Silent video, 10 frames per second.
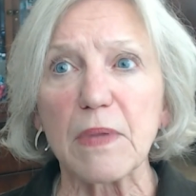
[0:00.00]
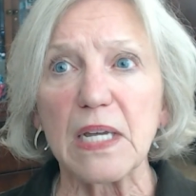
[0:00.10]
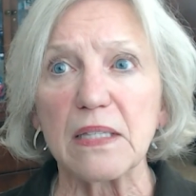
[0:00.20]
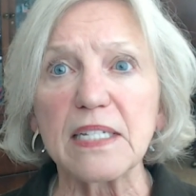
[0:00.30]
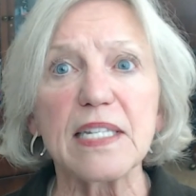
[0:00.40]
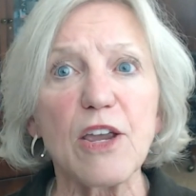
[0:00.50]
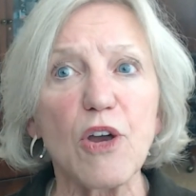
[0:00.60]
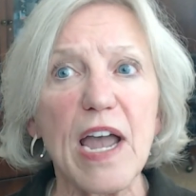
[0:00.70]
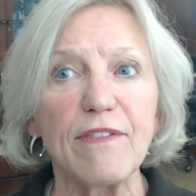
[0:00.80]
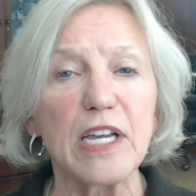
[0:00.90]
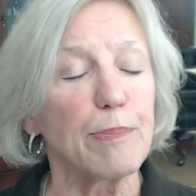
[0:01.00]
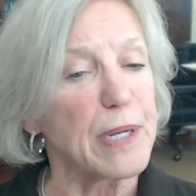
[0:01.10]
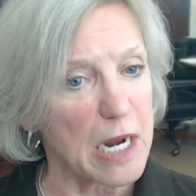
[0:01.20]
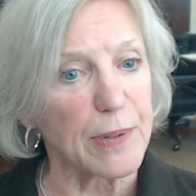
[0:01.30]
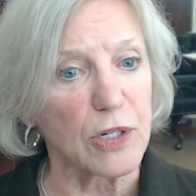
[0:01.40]
let's say you're having a
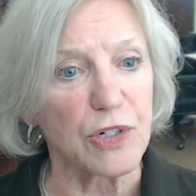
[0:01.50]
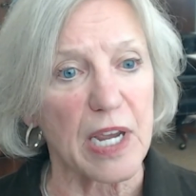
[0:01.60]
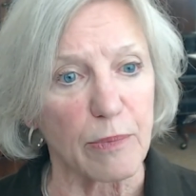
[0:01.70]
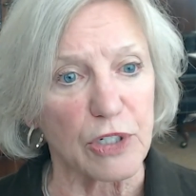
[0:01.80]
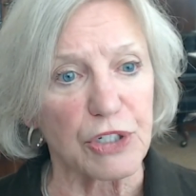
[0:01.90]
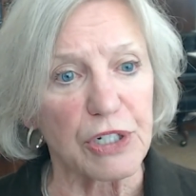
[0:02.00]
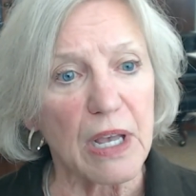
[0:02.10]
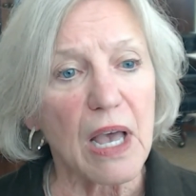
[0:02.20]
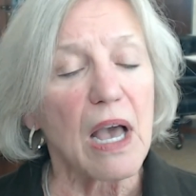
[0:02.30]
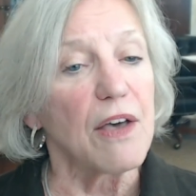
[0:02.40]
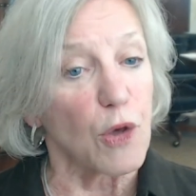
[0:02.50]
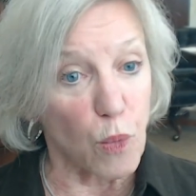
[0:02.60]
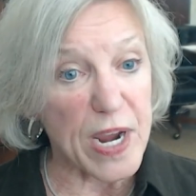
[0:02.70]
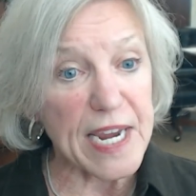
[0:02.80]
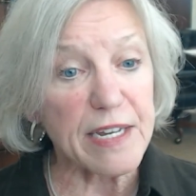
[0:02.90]
peanut butter sandwich. The
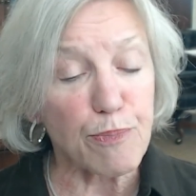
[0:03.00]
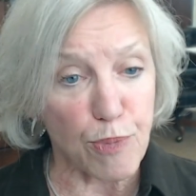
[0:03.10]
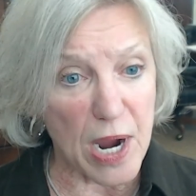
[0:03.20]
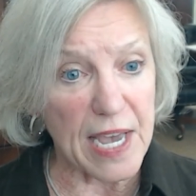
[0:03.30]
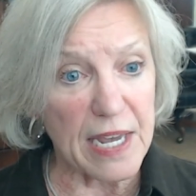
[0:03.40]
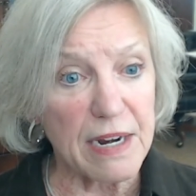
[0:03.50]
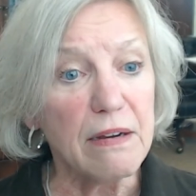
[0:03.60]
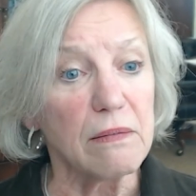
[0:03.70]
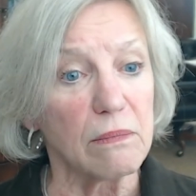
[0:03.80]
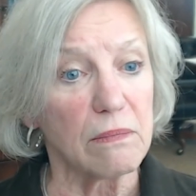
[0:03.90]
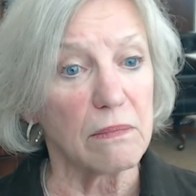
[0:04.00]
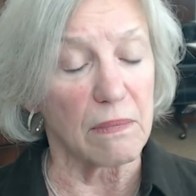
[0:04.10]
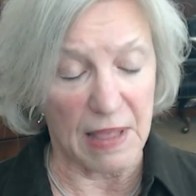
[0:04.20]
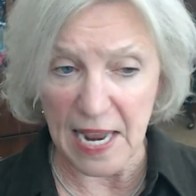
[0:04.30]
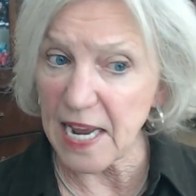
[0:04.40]
wheat bread,
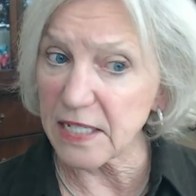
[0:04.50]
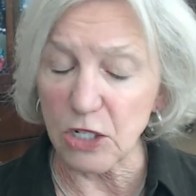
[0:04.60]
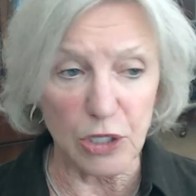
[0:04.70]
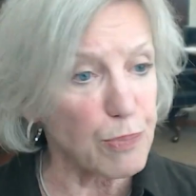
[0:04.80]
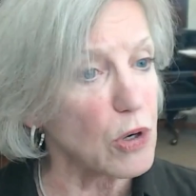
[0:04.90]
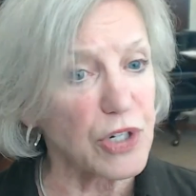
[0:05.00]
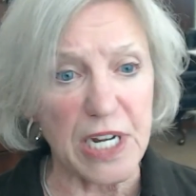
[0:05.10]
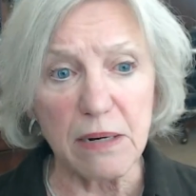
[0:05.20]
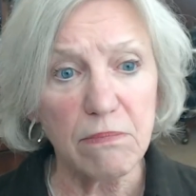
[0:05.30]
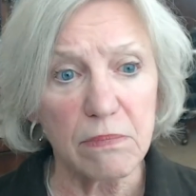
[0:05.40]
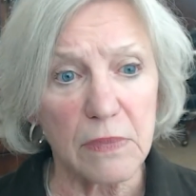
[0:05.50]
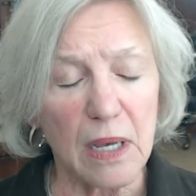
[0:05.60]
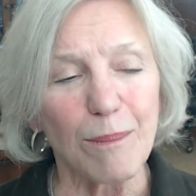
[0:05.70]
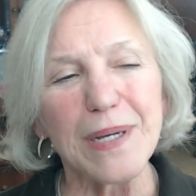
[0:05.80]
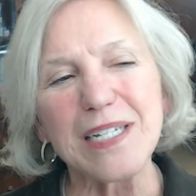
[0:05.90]
that has good protein,
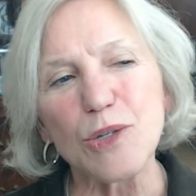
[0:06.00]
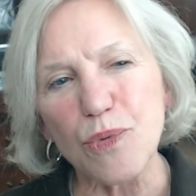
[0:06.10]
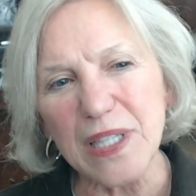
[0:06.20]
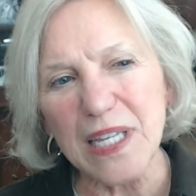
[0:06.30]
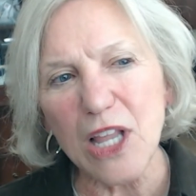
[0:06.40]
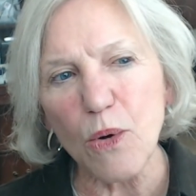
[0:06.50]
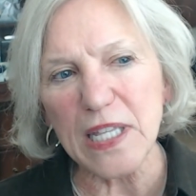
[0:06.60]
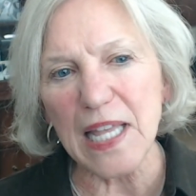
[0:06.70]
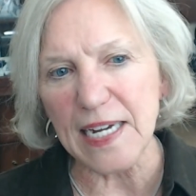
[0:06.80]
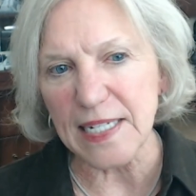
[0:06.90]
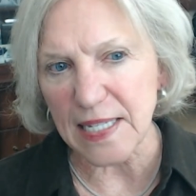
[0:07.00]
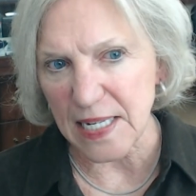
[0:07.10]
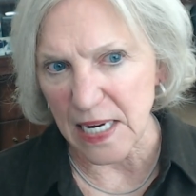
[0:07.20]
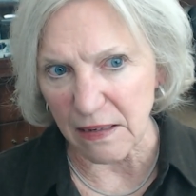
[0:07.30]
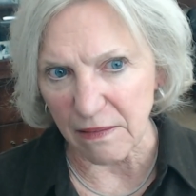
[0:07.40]
but it's really low in
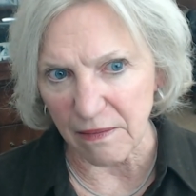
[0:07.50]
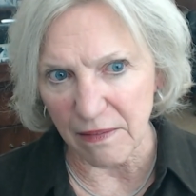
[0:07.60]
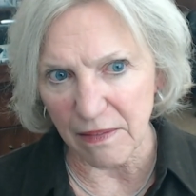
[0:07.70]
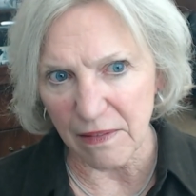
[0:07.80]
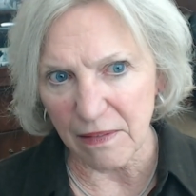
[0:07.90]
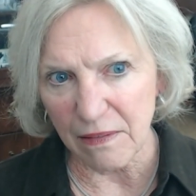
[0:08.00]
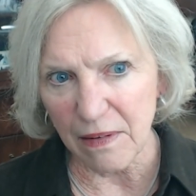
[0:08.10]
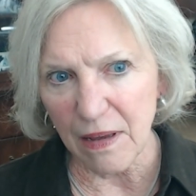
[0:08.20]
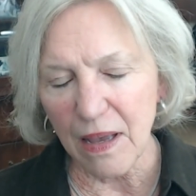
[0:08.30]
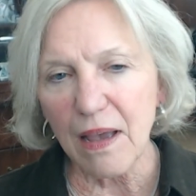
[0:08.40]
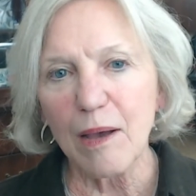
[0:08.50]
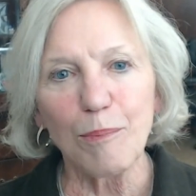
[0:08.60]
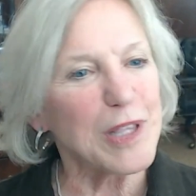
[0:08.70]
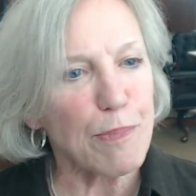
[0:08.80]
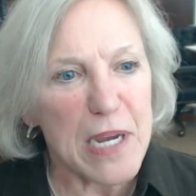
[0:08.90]
lysine.
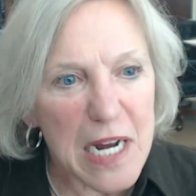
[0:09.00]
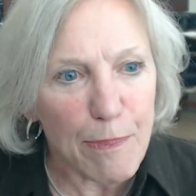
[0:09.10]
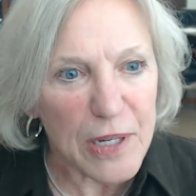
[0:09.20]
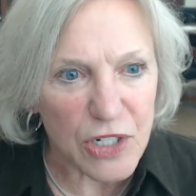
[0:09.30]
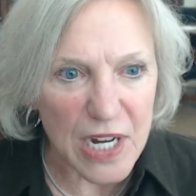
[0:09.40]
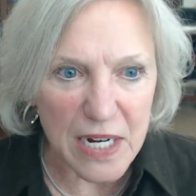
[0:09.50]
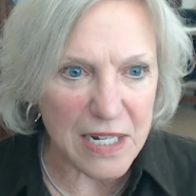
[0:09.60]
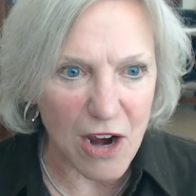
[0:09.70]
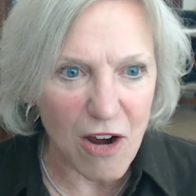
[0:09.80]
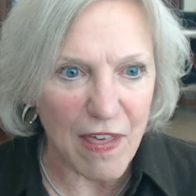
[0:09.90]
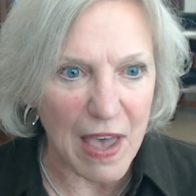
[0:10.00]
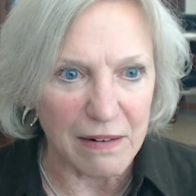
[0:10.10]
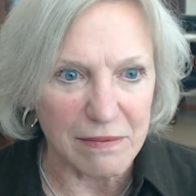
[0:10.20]
But the peanut butter takes care of that.